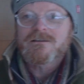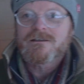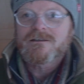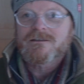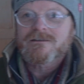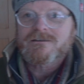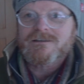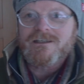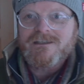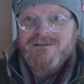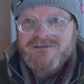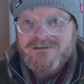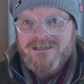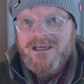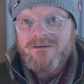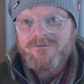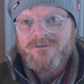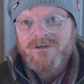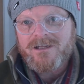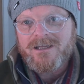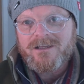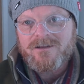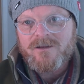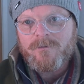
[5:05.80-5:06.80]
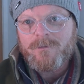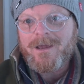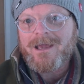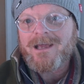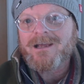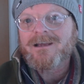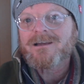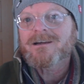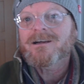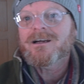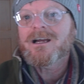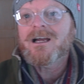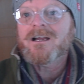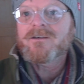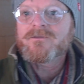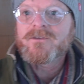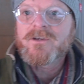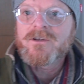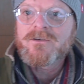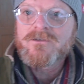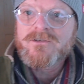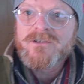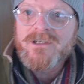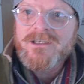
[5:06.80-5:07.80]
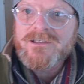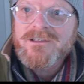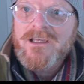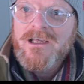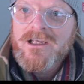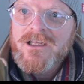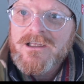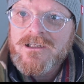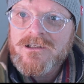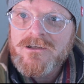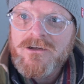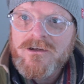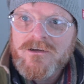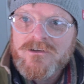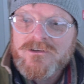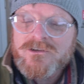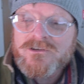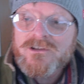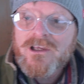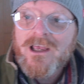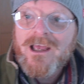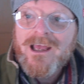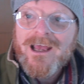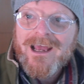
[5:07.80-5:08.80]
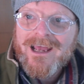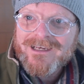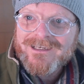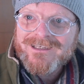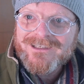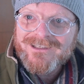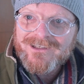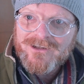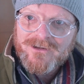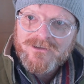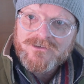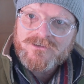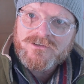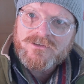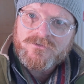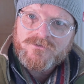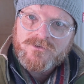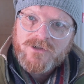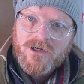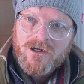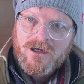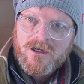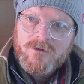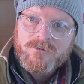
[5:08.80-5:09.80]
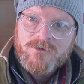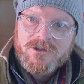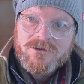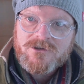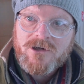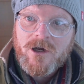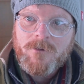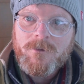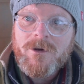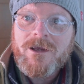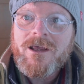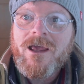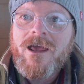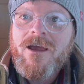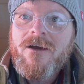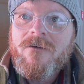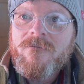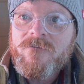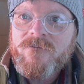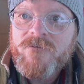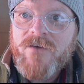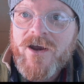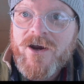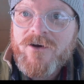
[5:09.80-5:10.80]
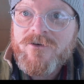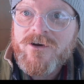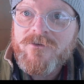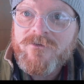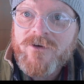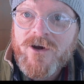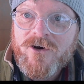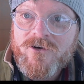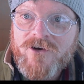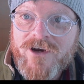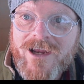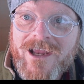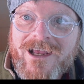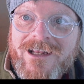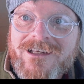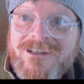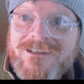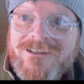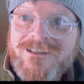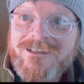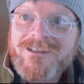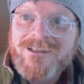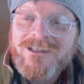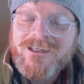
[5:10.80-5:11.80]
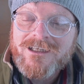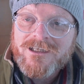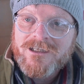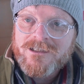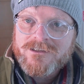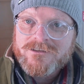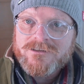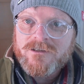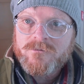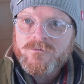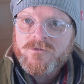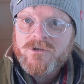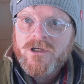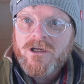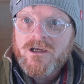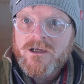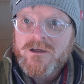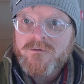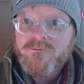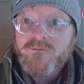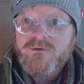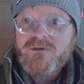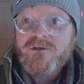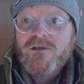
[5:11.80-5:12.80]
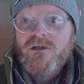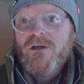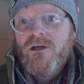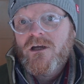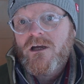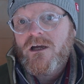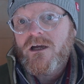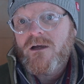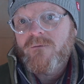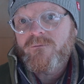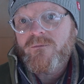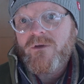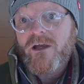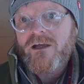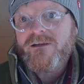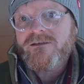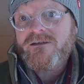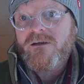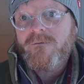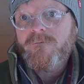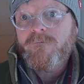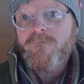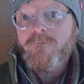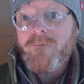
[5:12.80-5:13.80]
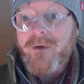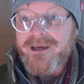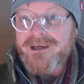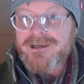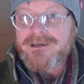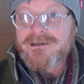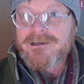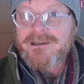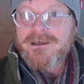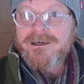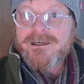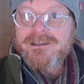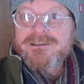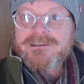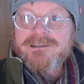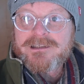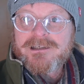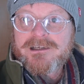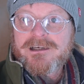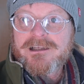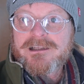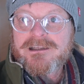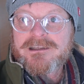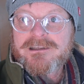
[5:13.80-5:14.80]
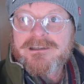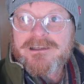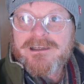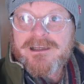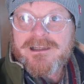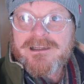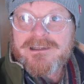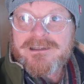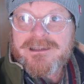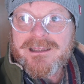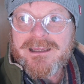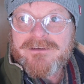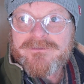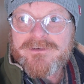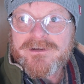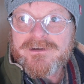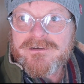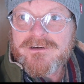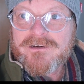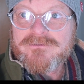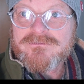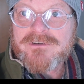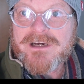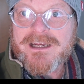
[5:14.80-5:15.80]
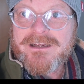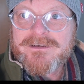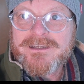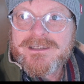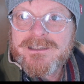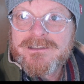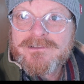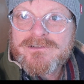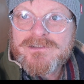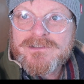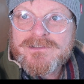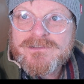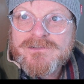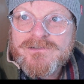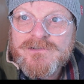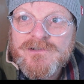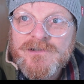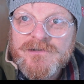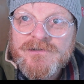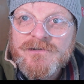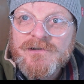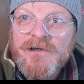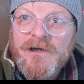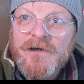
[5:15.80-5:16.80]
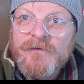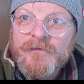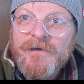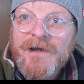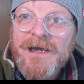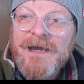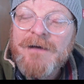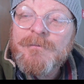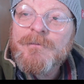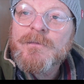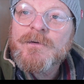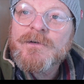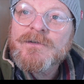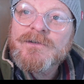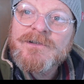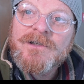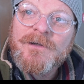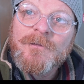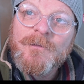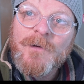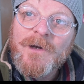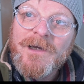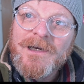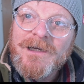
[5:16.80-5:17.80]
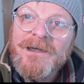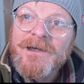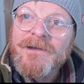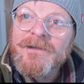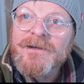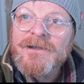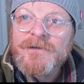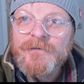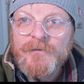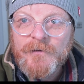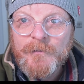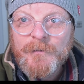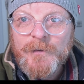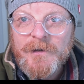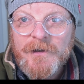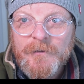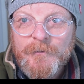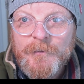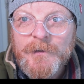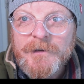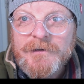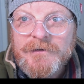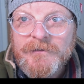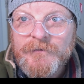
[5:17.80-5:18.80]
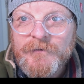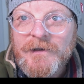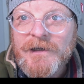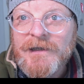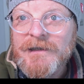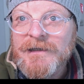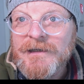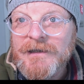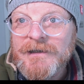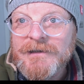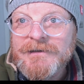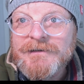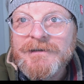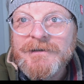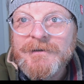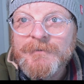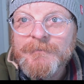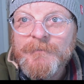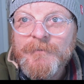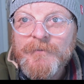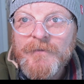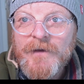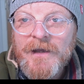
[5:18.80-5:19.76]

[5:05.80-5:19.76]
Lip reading: Since having it in the bag, I've used this lots and lots of times. It's coming very, very handy. Sometimes as a main light, I'll have it around here, just off camera, somewhere like this for a bit of butterfly lighting.